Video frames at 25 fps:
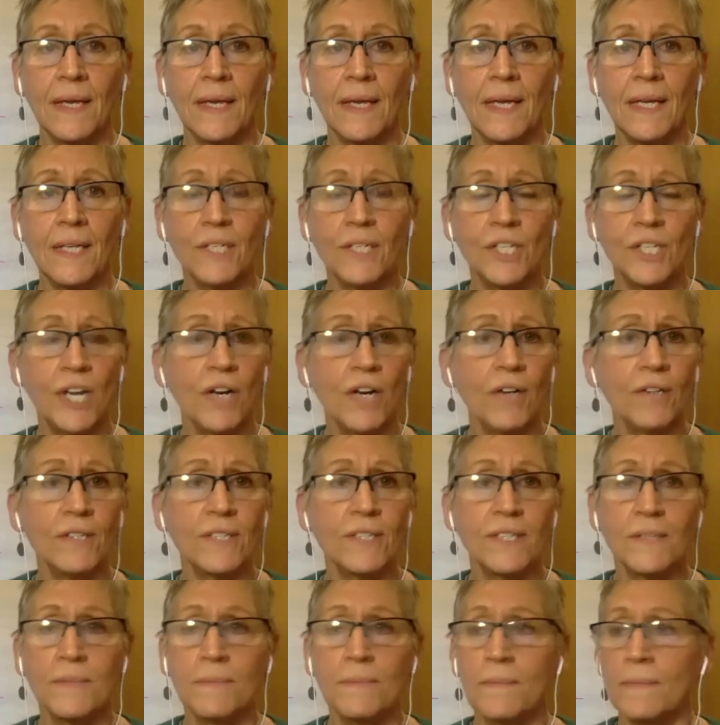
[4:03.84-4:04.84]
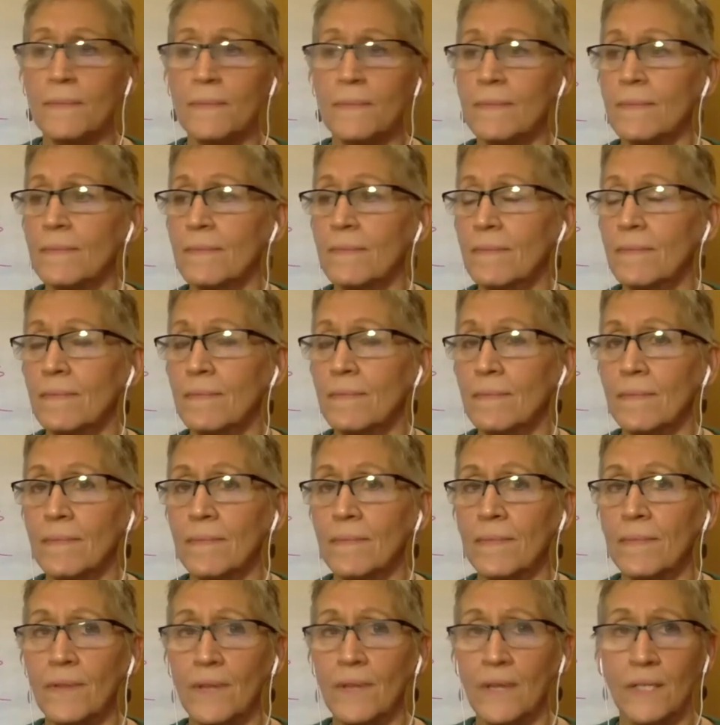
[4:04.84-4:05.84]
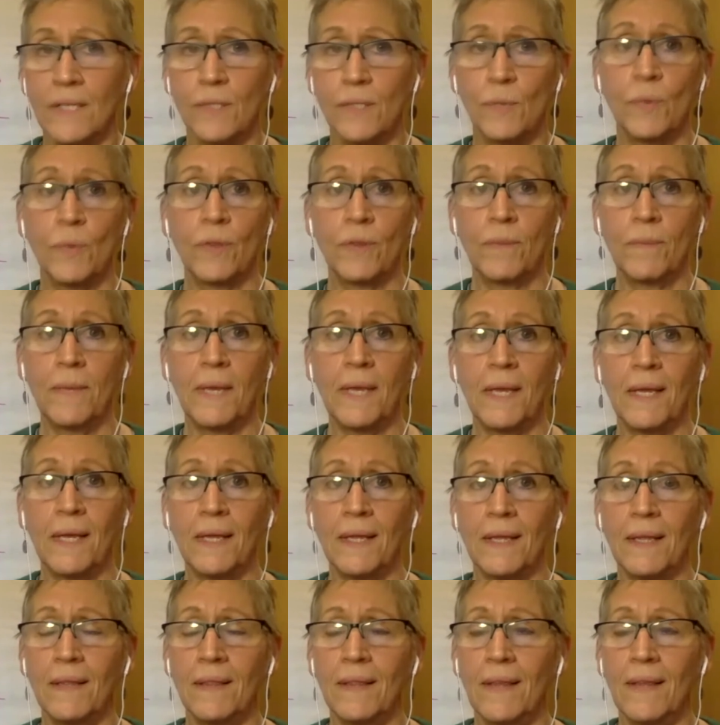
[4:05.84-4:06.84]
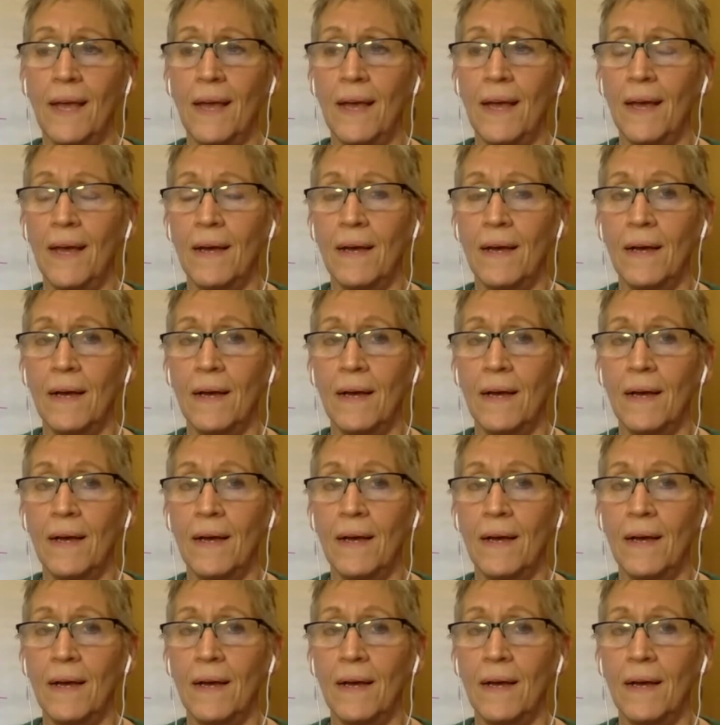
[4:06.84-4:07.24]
shared some things with me that